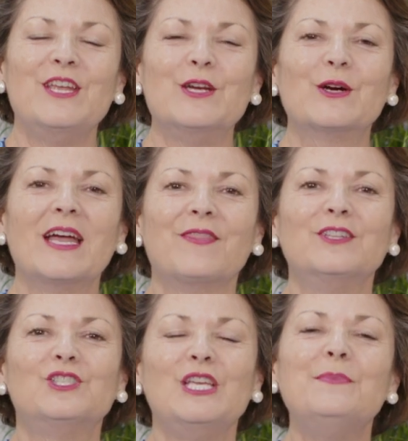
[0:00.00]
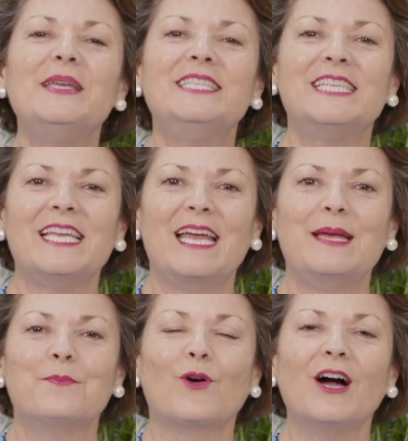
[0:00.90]
here at the
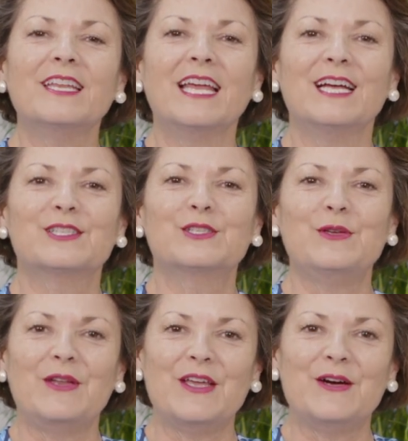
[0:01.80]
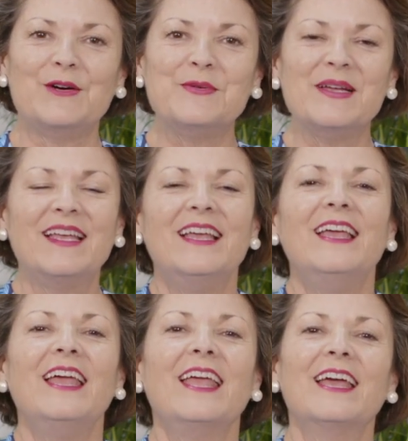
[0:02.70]
GBTA broadcast studio.
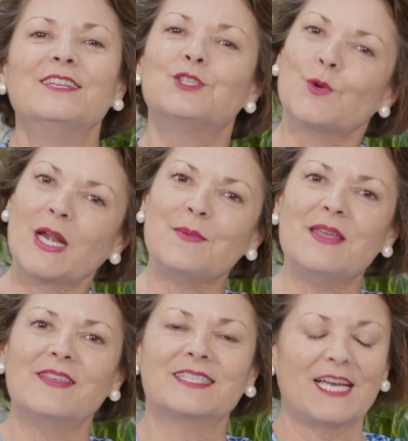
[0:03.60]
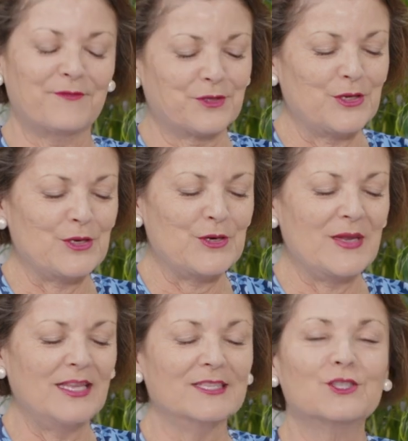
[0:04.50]
And joining me this afternoon
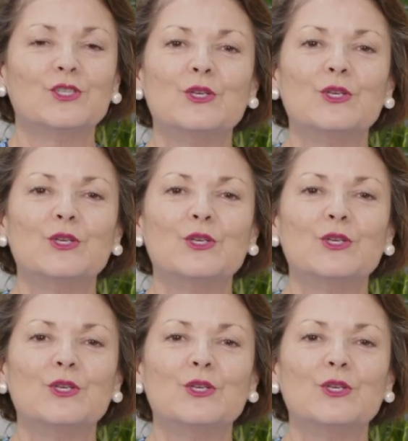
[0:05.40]
is Chu